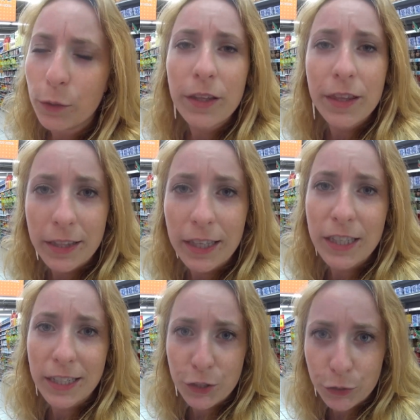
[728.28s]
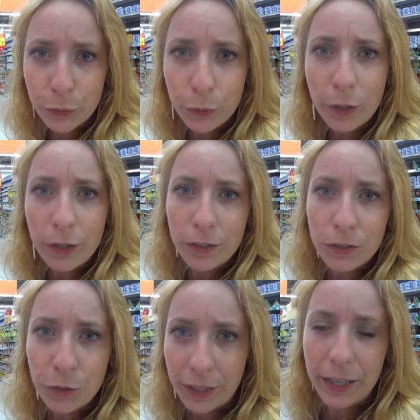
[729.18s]
only thing that they do
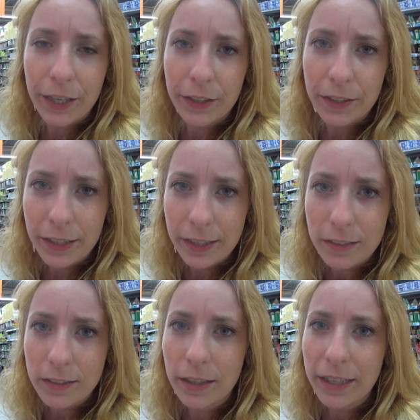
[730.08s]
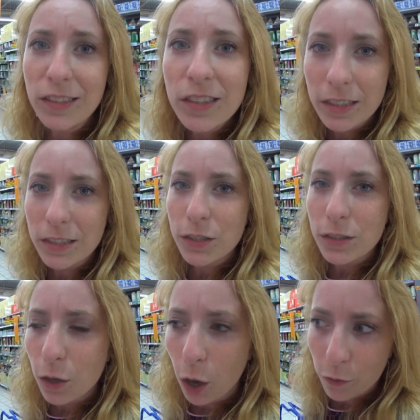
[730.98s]
drink here is instant
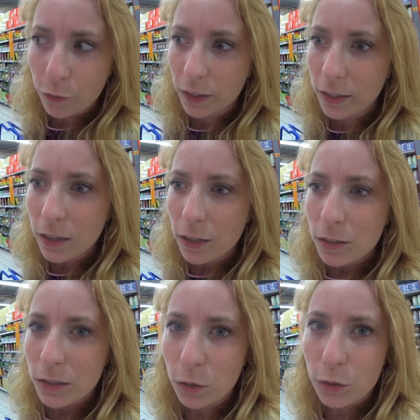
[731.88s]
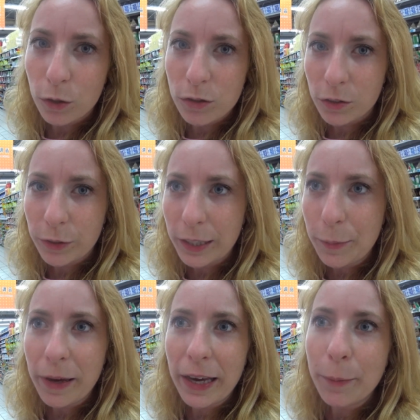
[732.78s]
coffee. So those are really
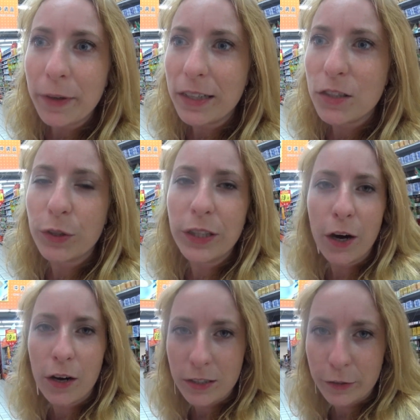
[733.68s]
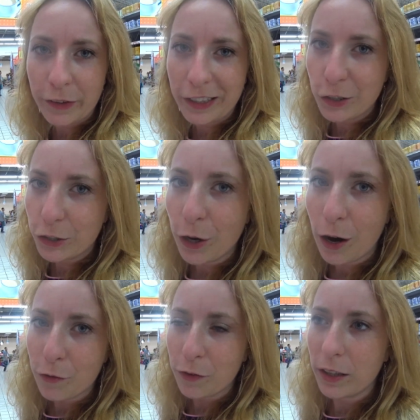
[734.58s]
big, but it's really hard to find good
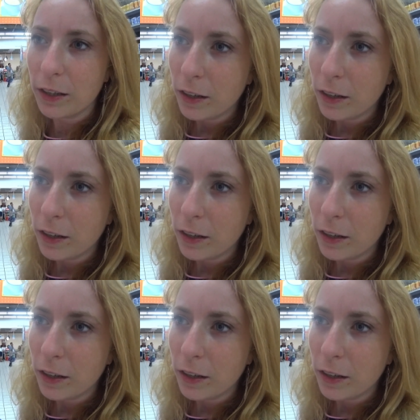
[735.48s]
coffee